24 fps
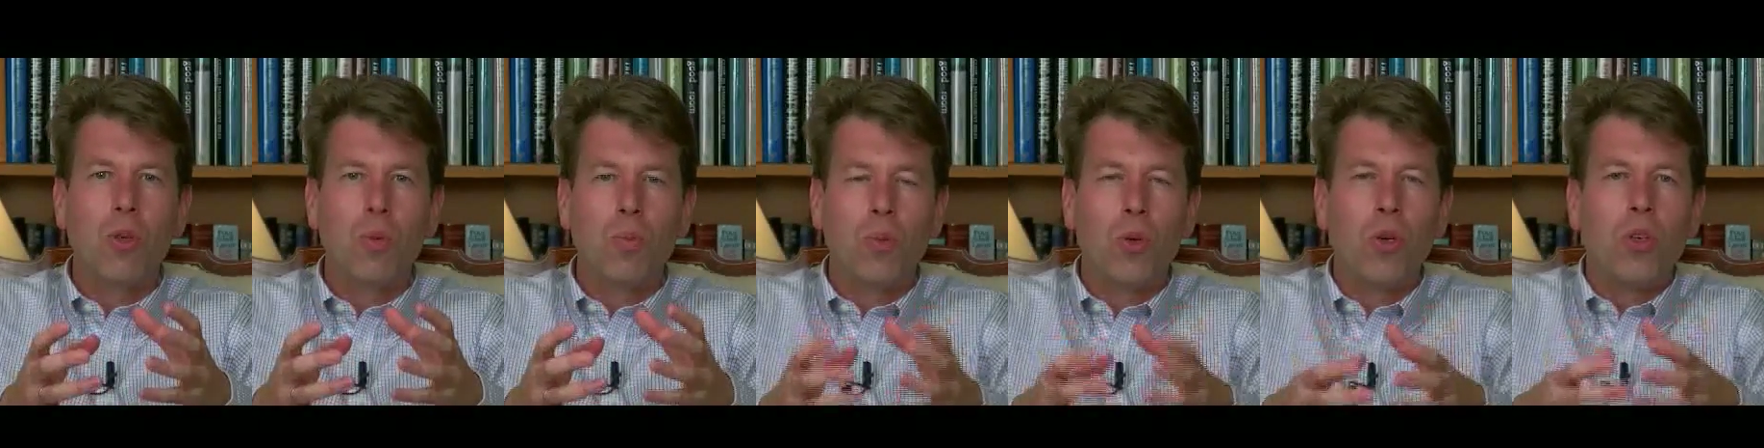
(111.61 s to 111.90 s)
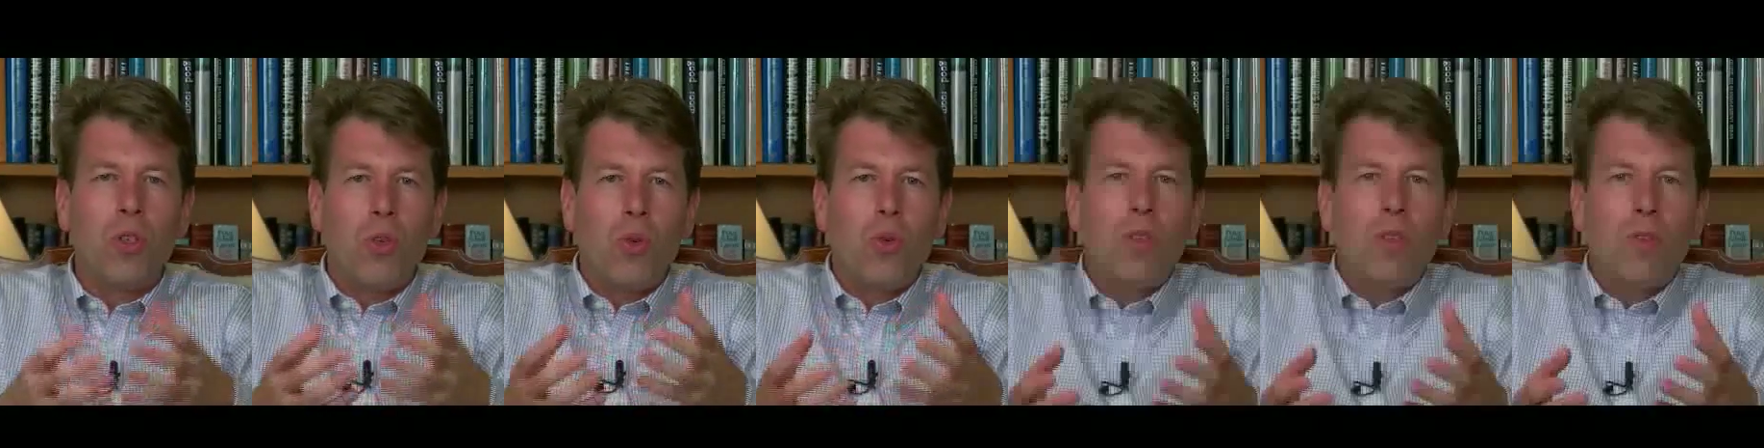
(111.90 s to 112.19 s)
to
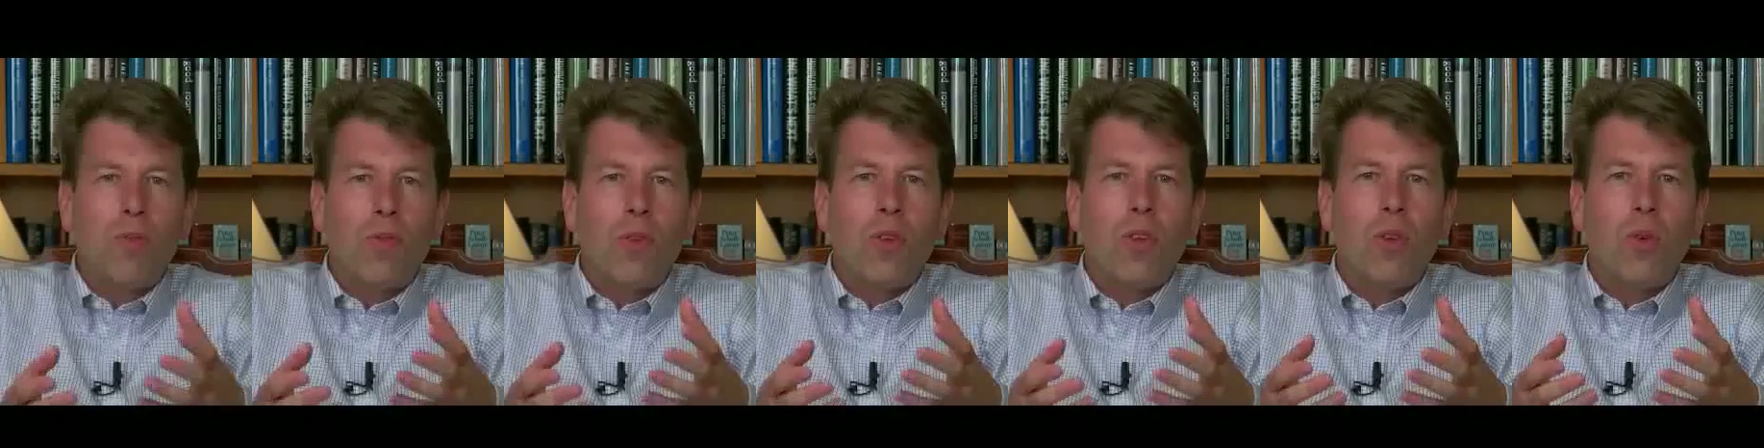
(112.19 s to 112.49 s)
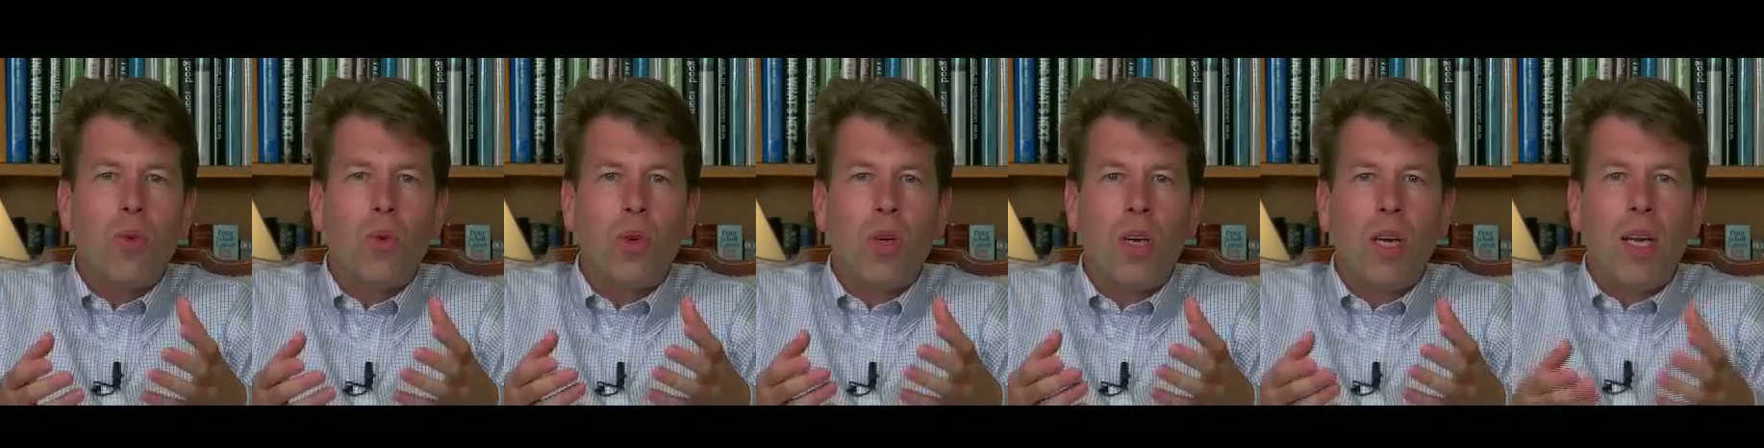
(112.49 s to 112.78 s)
produce for
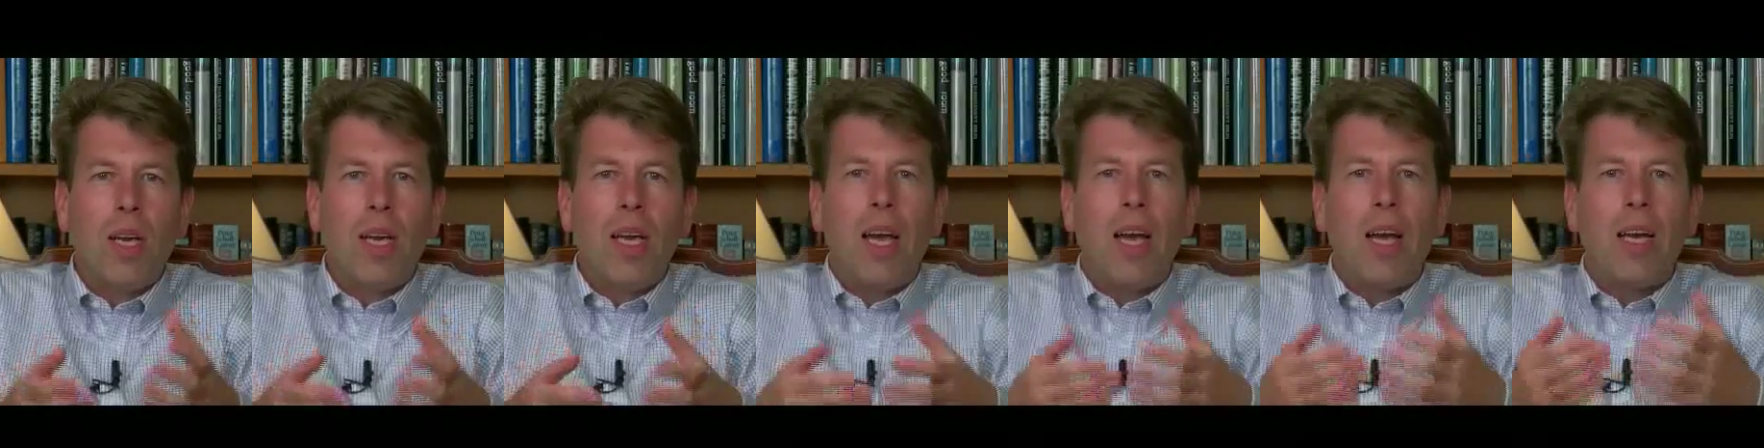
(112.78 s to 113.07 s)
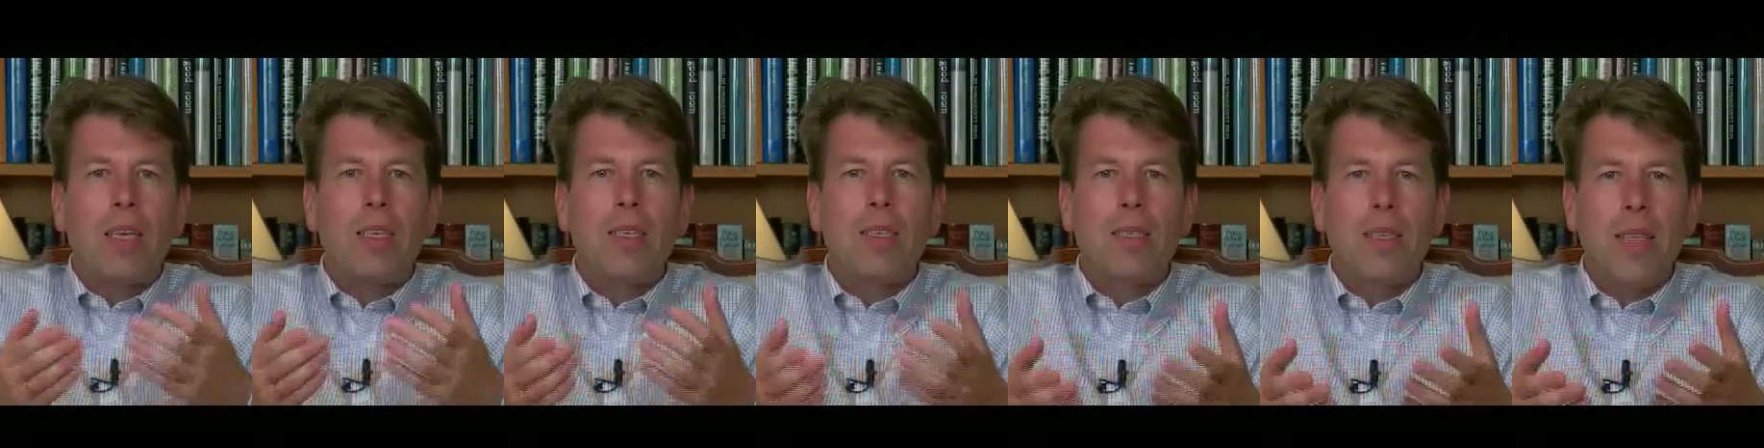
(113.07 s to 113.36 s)
you
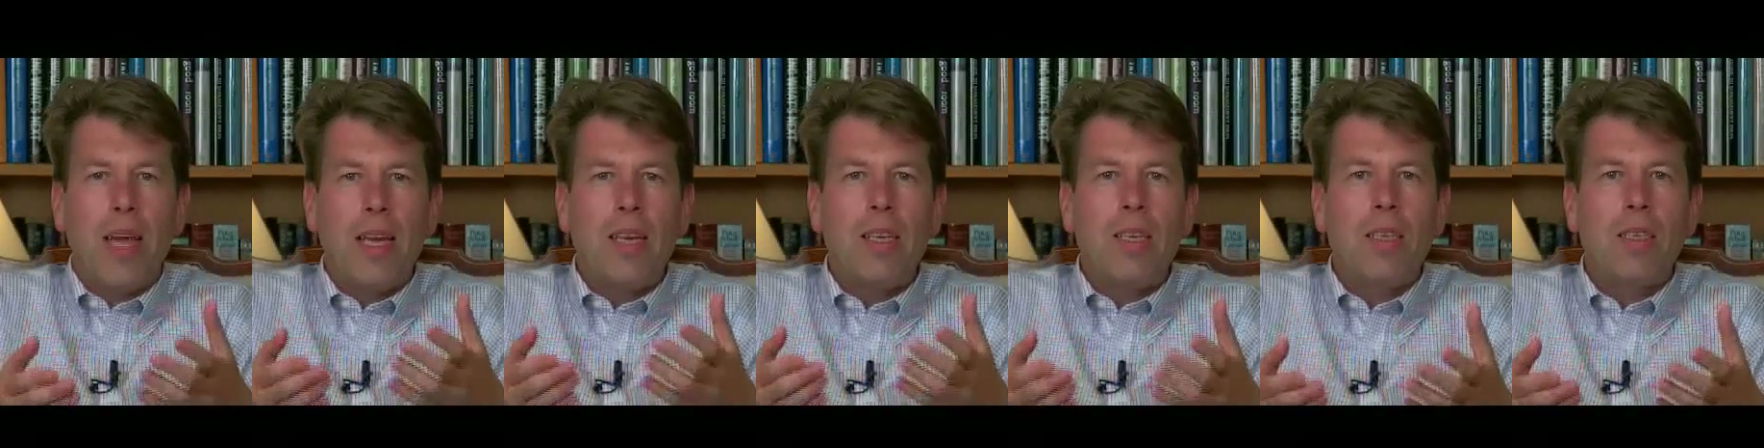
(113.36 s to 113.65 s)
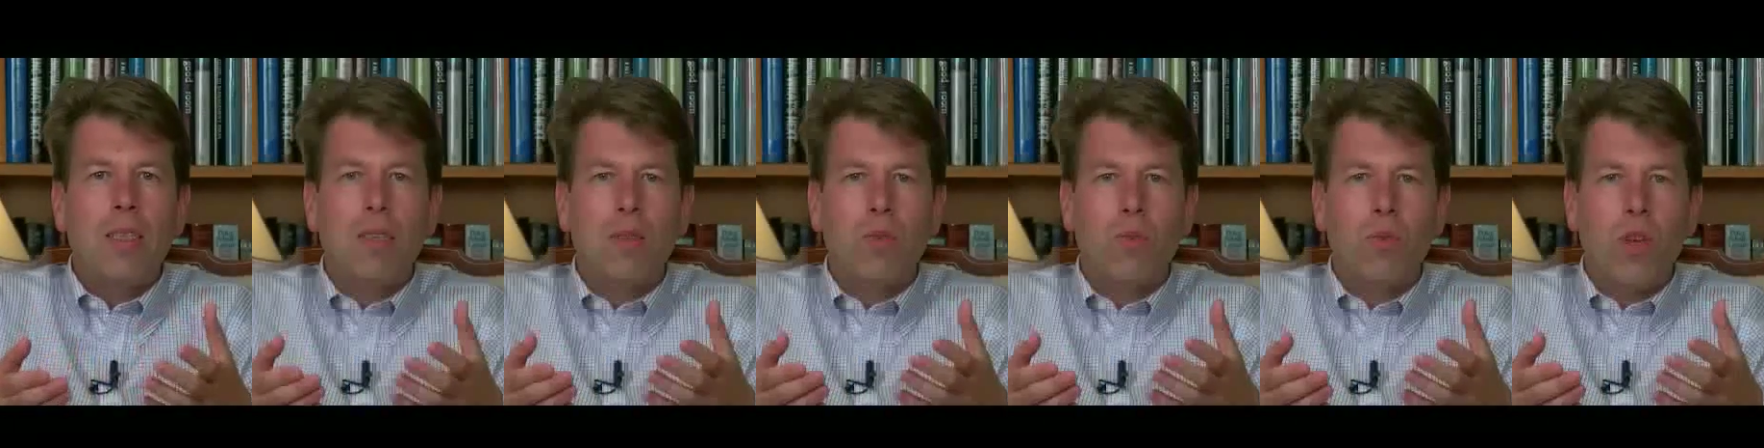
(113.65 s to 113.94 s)
a
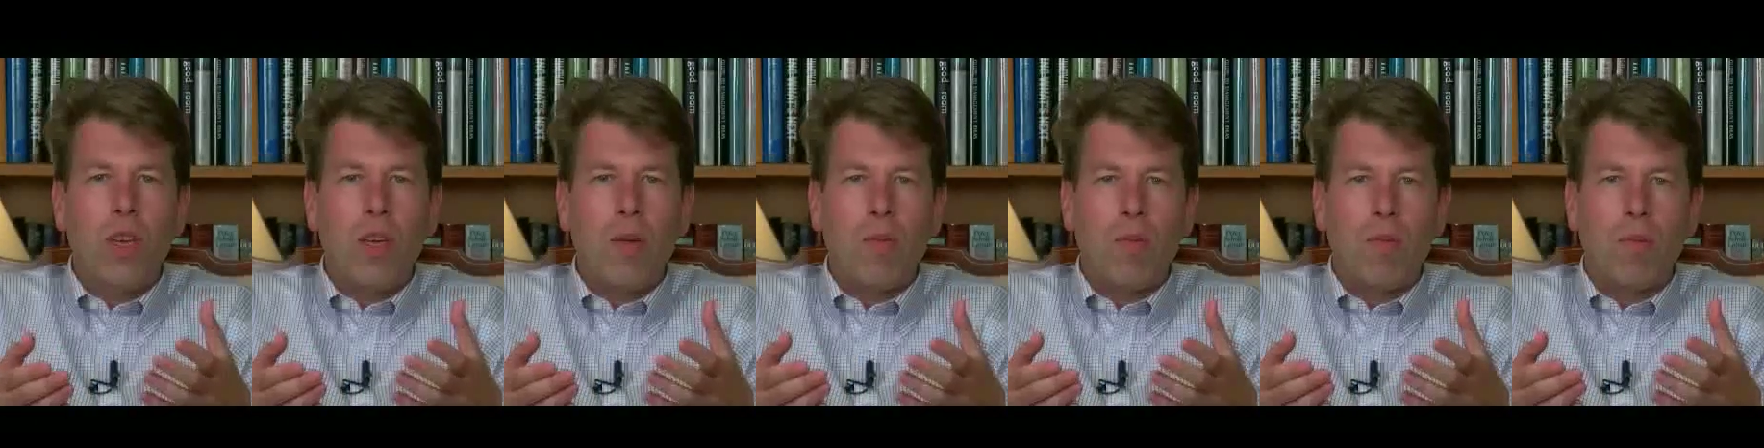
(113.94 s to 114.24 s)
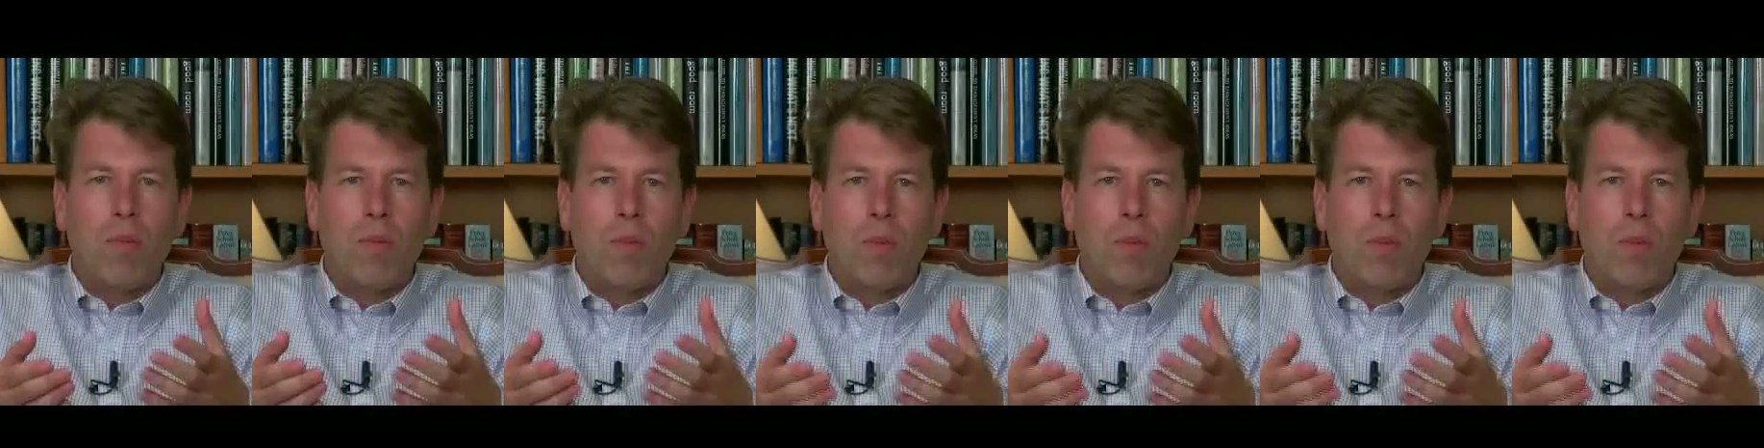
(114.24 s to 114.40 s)
steady stream